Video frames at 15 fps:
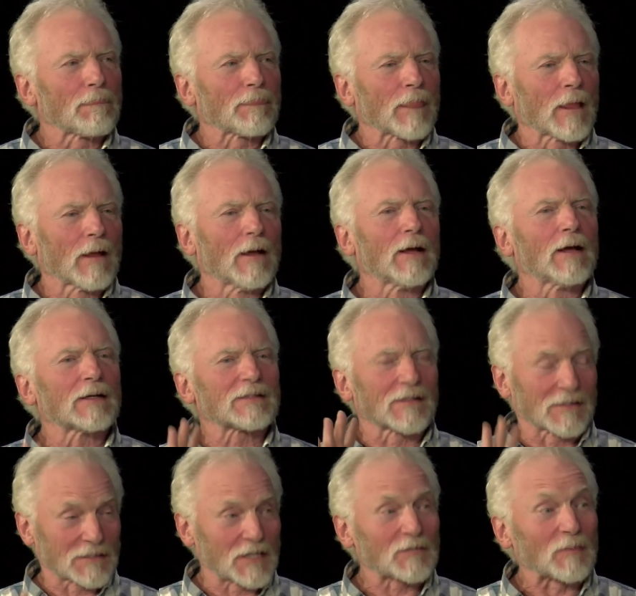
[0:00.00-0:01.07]
Mm. As
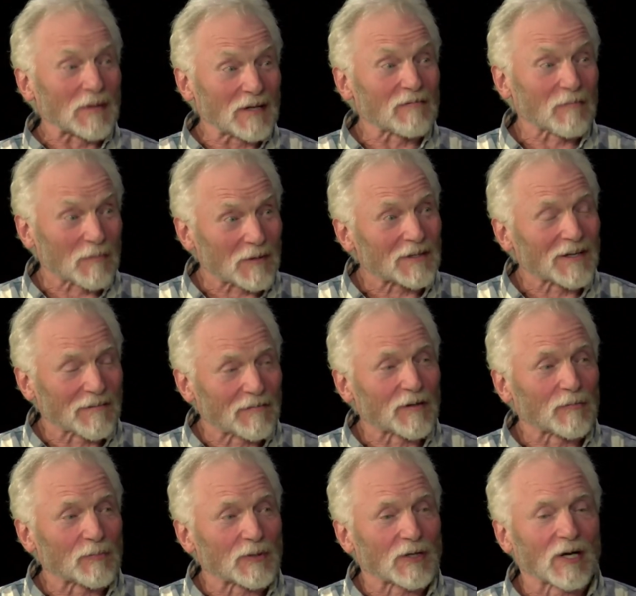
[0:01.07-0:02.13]
long as it's believable, you know, if you
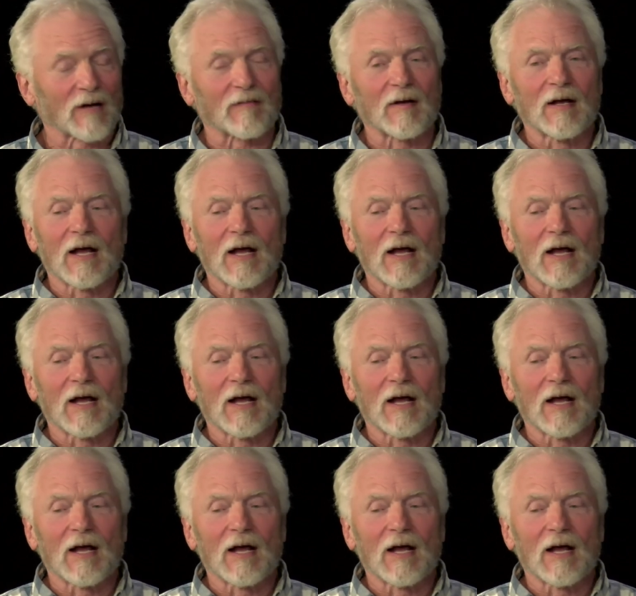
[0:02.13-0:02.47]
can pull it off.